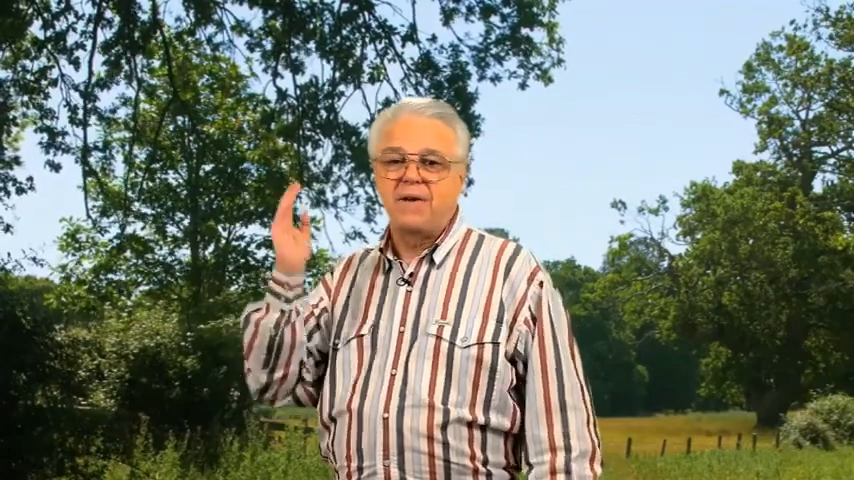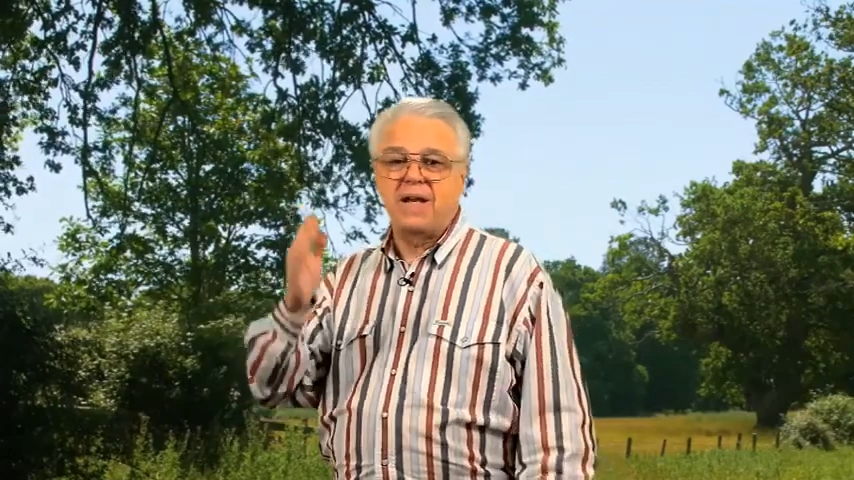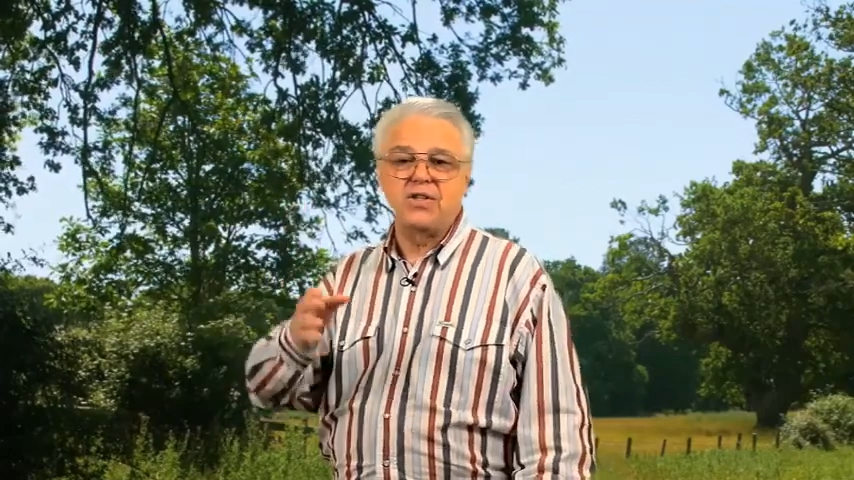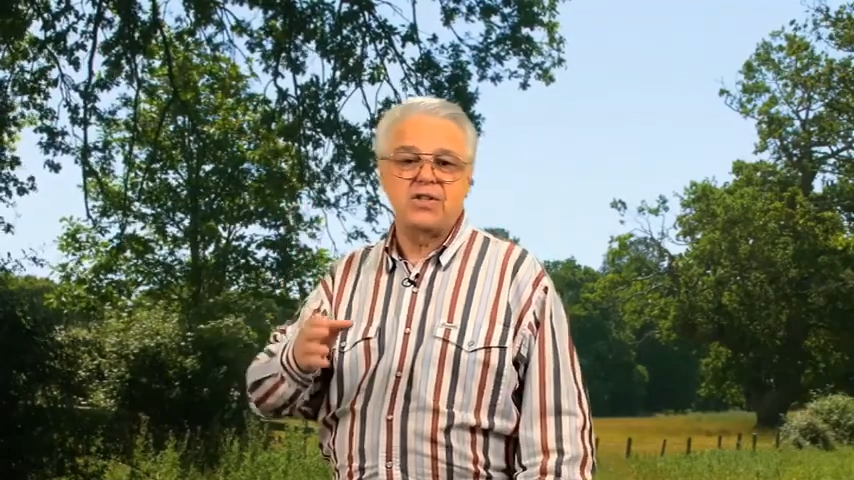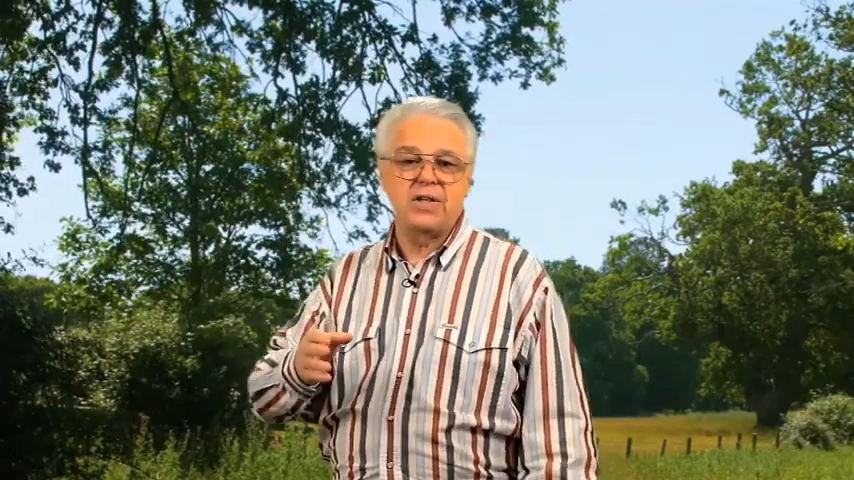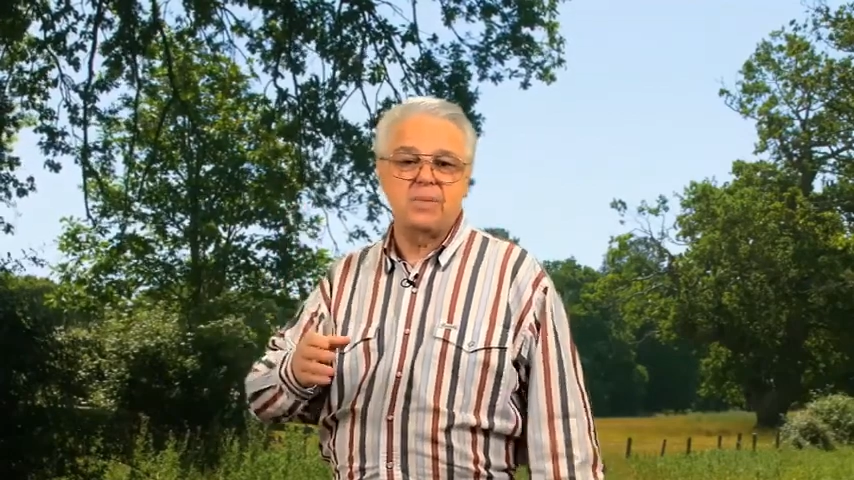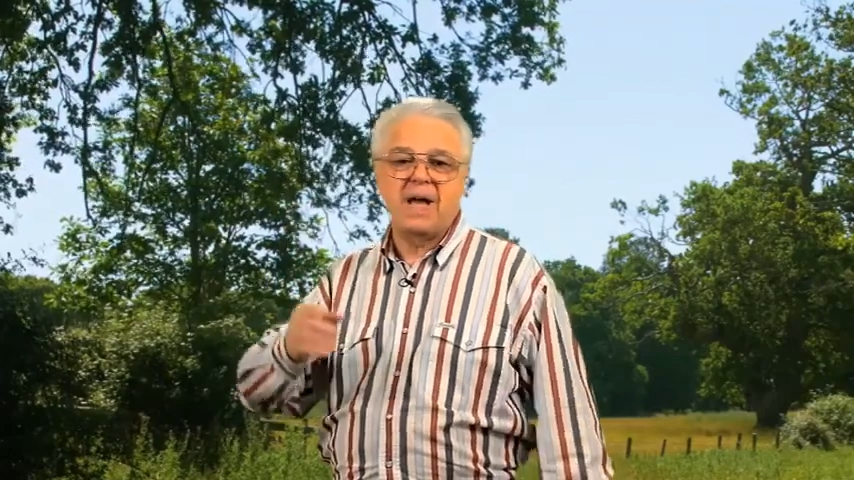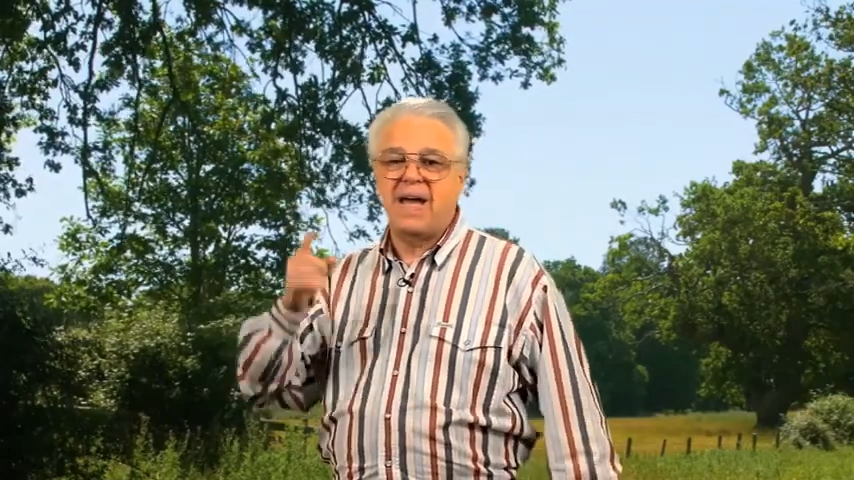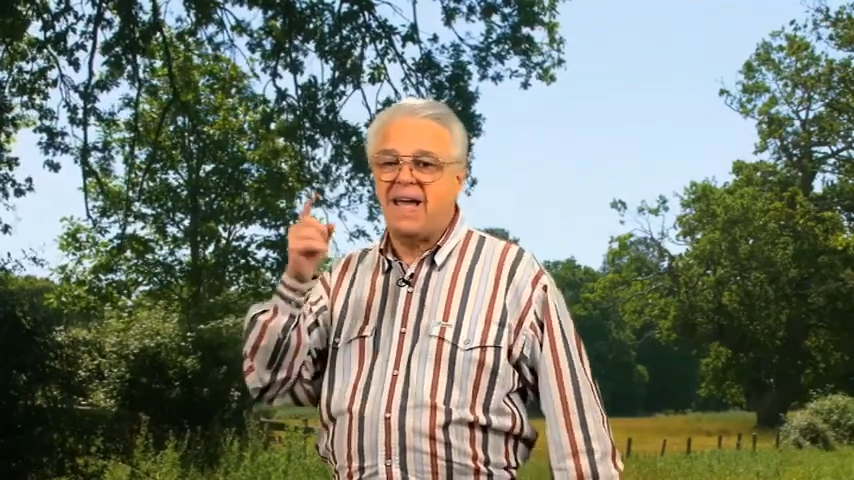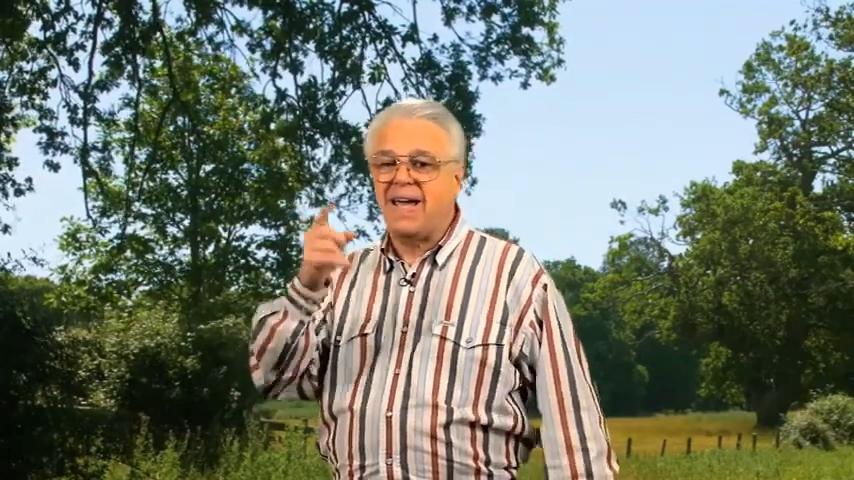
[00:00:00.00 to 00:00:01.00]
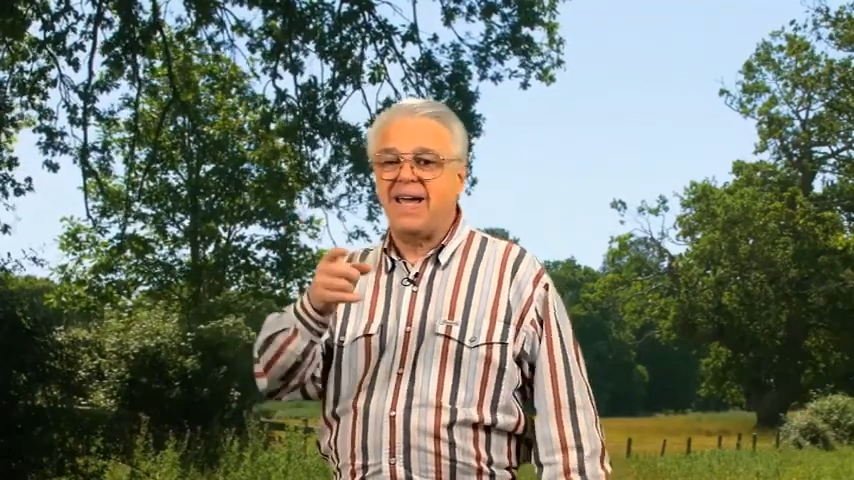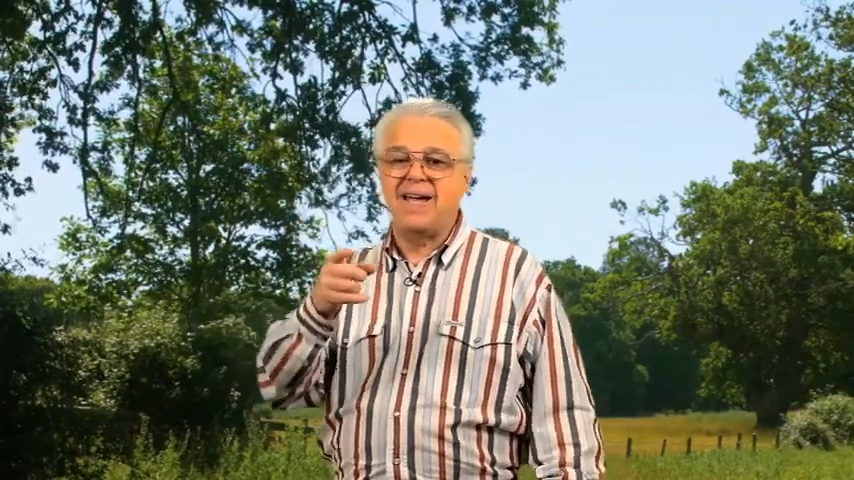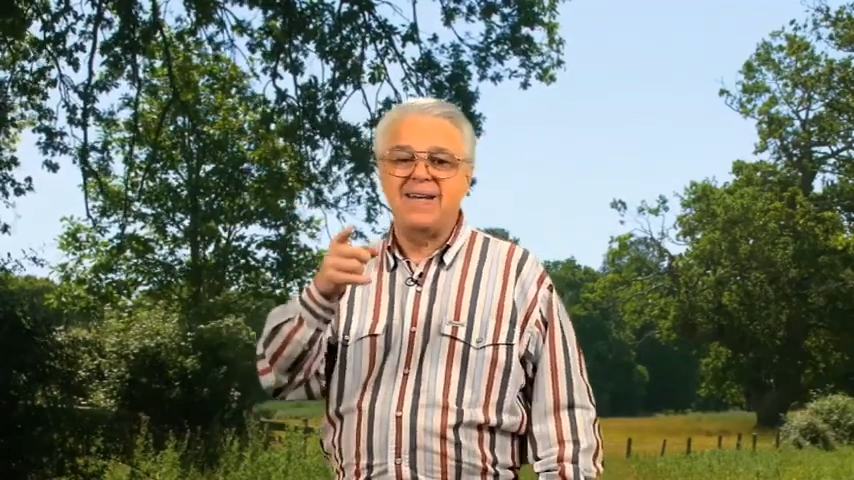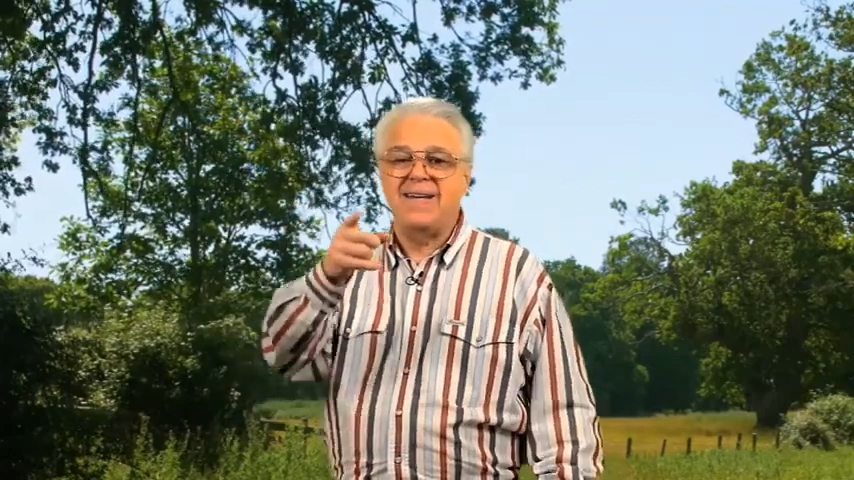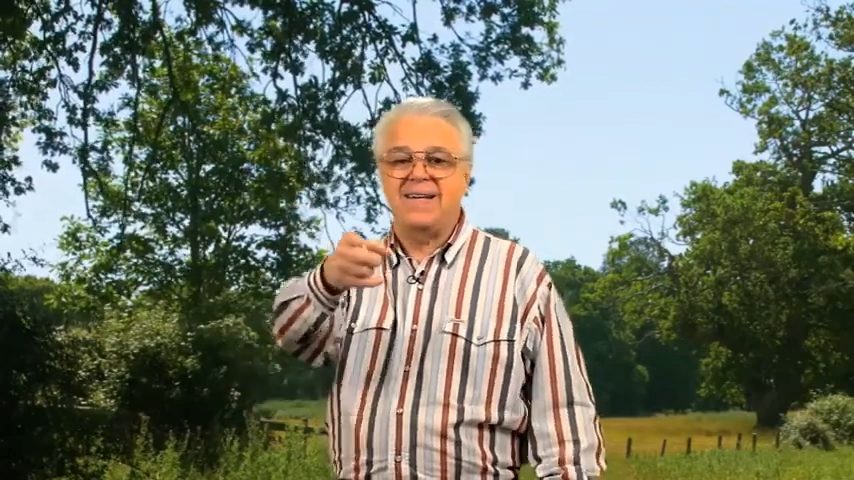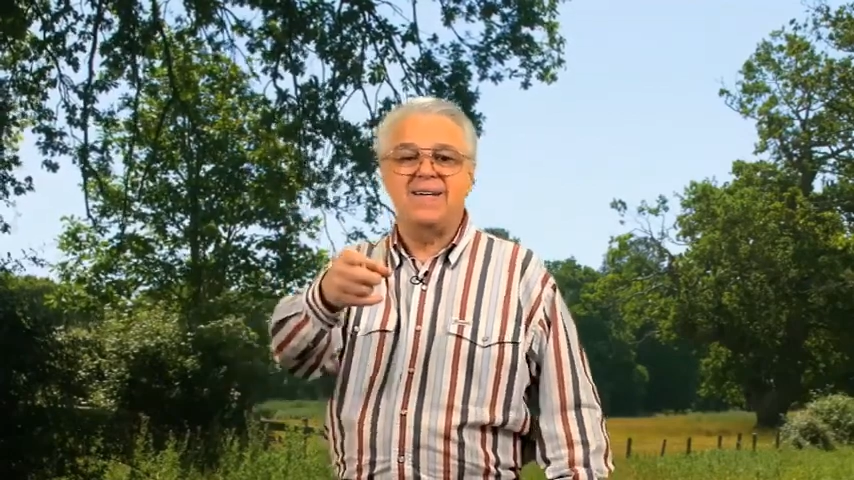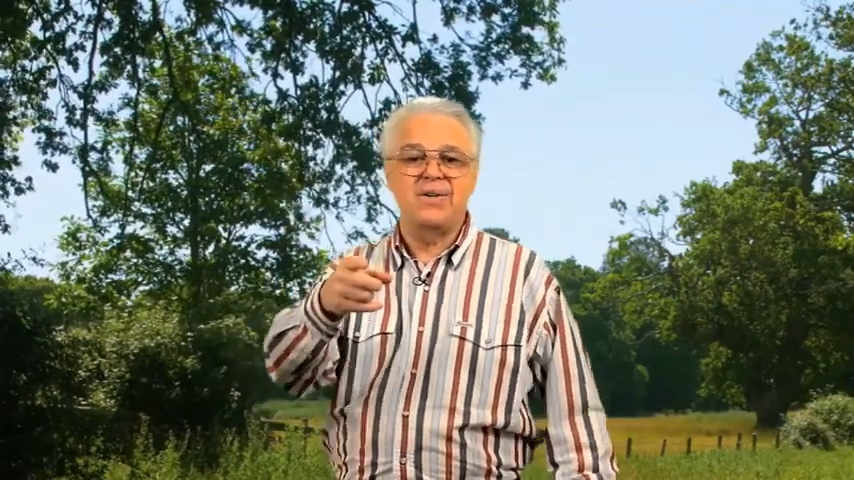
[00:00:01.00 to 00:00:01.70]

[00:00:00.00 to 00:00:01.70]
fellowship, and